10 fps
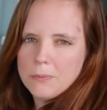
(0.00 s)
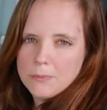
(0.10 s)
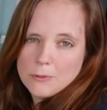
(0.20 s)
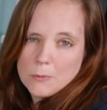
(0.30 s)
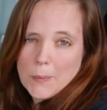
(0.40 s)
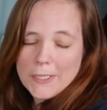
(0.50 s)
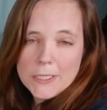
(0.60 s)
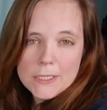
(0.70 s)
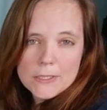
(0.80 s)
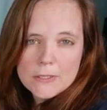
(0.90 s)

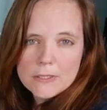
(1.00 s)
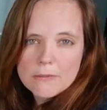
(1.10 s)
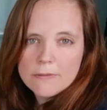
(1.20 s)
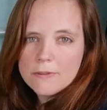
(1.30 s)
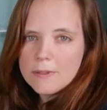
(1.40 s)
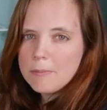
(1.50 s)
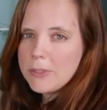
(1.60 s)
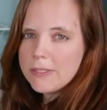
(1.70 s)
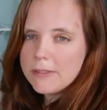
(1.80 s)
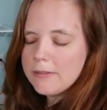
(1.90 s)
sweaters for some
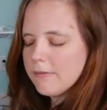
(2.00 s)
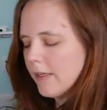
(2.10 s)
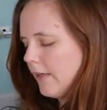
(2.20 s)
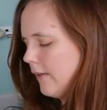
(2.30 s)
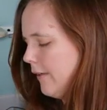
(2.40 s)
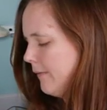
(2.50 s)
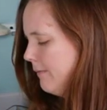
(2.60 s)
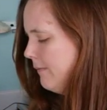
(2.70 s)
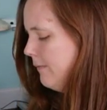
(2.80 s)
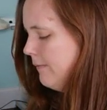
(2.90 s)
reason. I don't know.
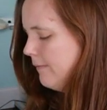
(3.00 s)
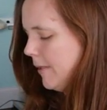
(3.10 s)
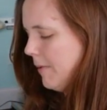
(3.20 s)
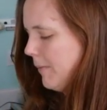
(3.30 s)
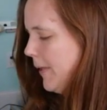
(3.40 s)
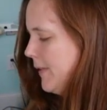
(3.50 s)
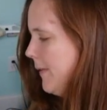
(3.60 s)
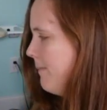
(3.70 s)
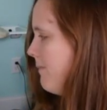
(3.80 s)
Maybe I'm crazy.